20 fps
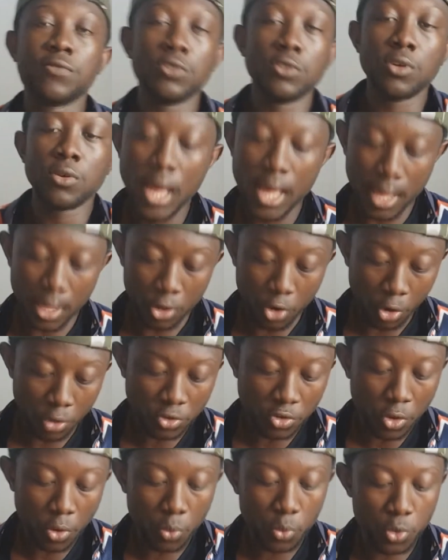and
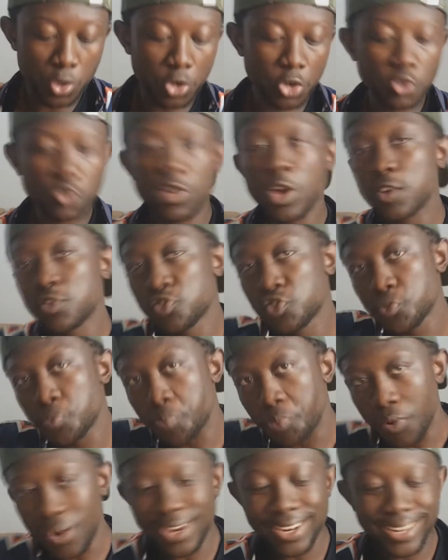also we're not
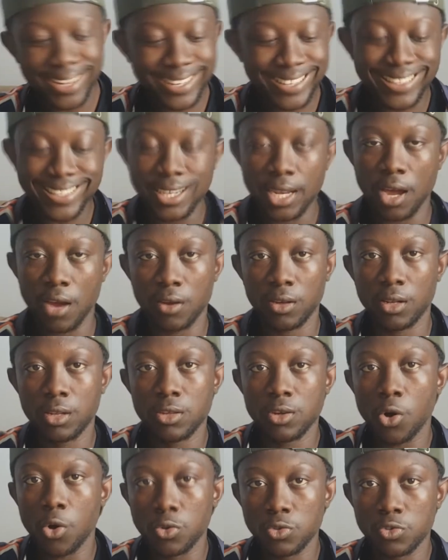spraying anything
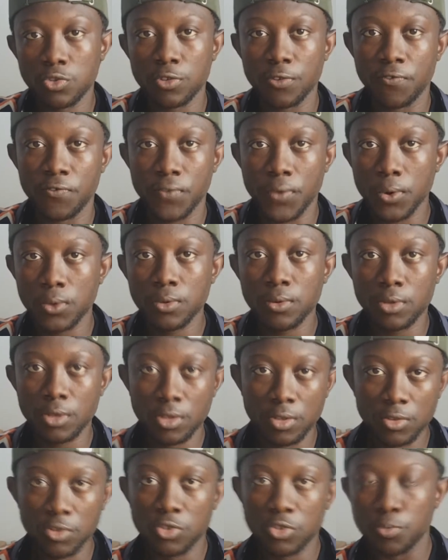directly onto the phone
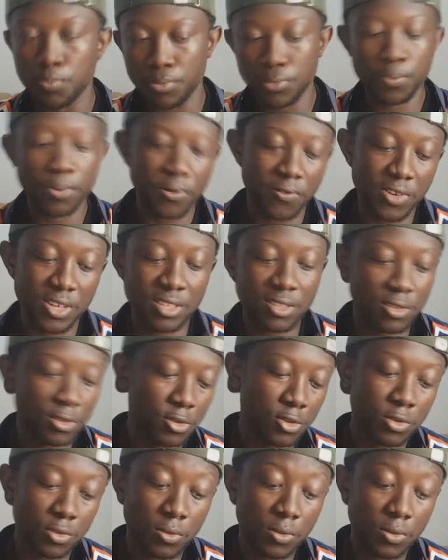to prevent